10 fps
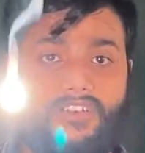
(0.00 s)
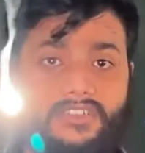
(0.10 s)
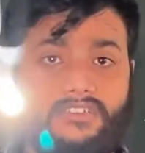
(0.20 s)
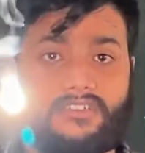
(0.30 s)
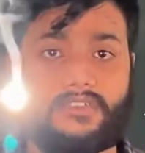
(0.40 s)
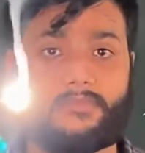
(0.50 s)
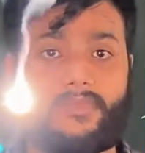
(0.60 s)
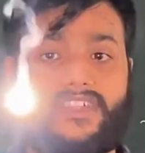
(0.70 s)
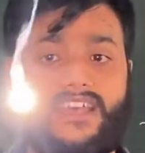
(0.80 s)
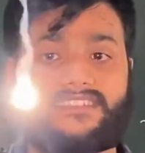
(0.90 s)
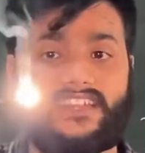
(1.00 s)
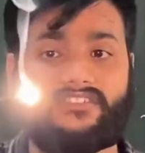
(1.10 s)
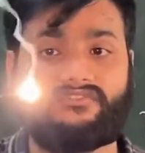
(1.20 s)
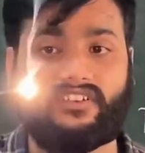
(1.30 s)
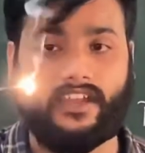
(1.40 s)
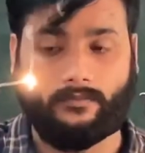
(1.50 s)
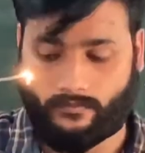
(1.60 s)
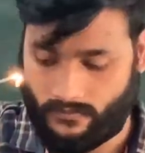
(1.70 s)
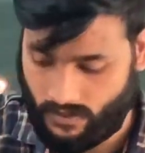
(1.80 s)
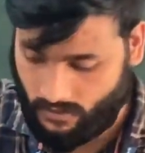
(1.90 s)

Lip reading: burn with dazzling flame.